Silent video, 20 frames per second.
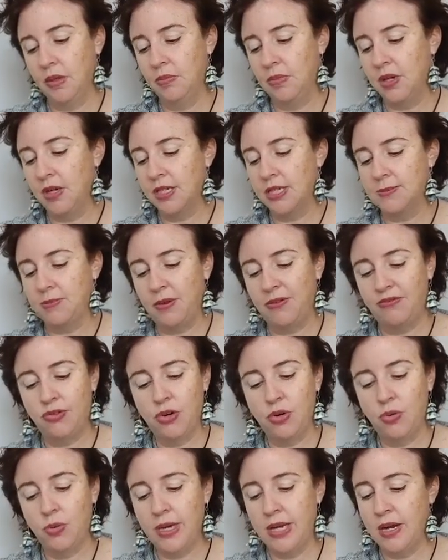because
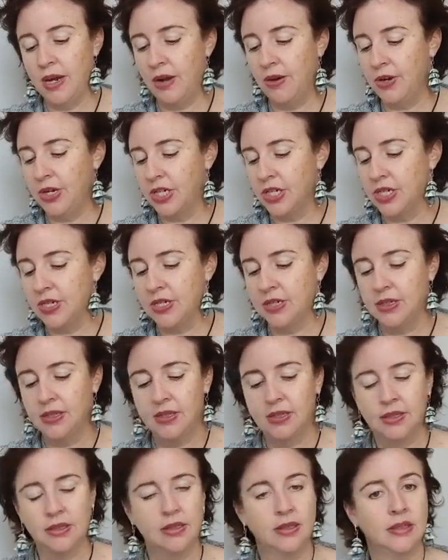before we know it,
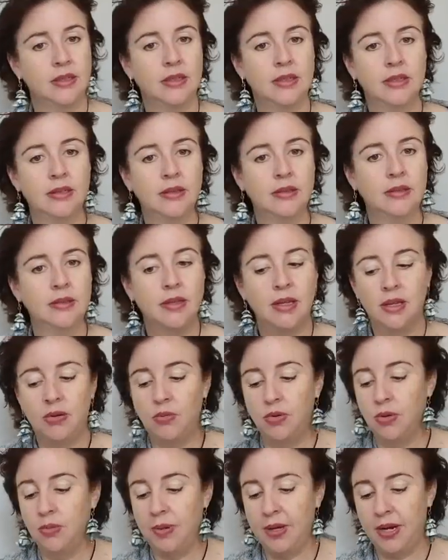it
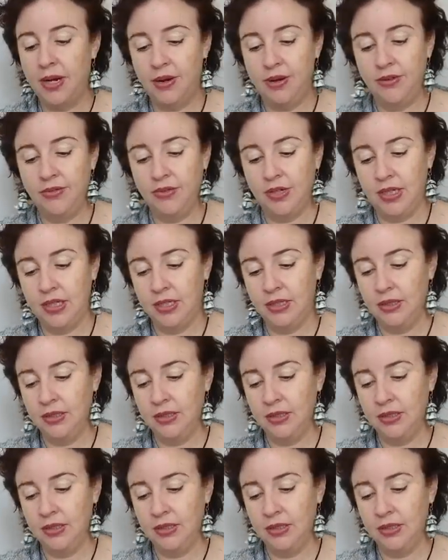will be over.